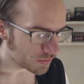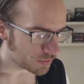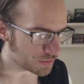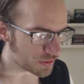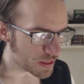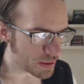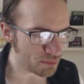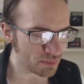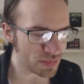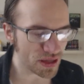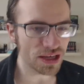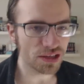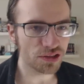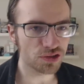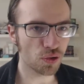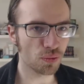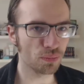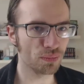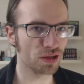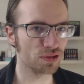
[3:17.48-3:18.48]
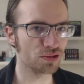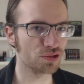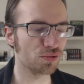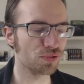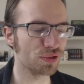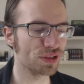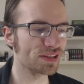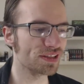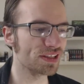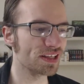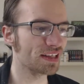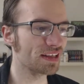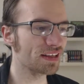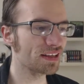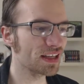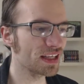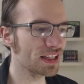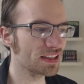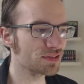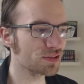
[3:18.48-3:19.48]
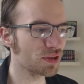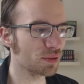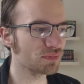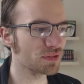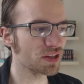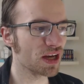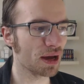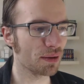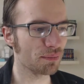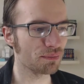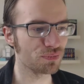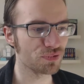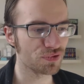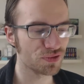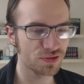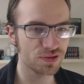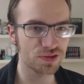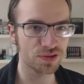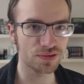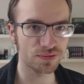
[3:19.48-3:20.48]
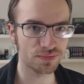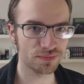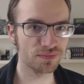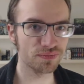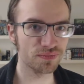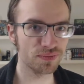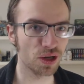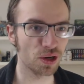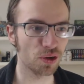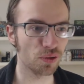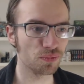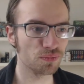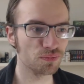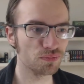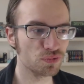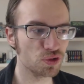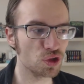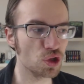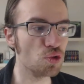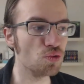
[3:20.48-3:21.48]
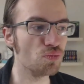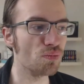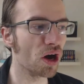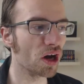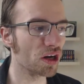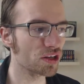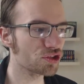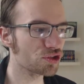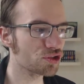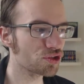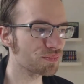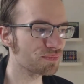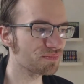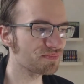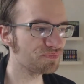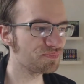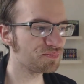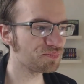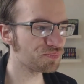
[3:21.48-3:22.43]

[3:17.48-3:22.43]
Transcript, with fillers: them being so militaristic is sometimes, you know, too much.